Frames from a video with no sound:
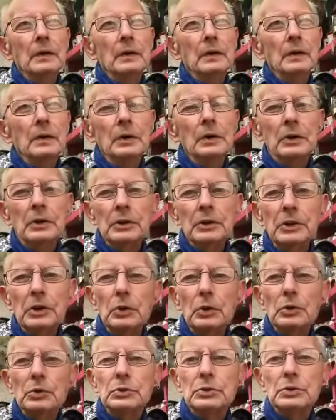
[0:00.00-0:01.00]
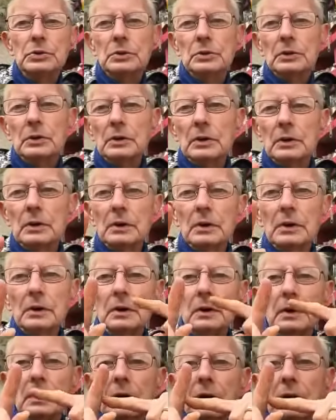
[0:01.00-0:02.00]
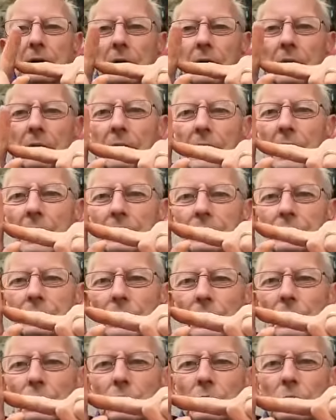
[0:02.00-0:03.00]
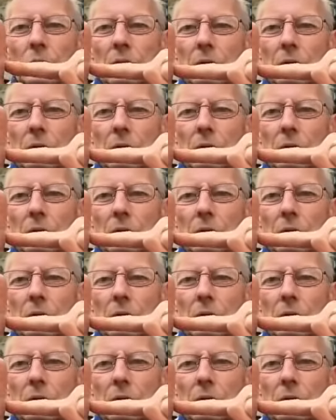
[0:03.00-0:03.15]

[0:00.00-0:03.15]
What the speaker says: you can use that sort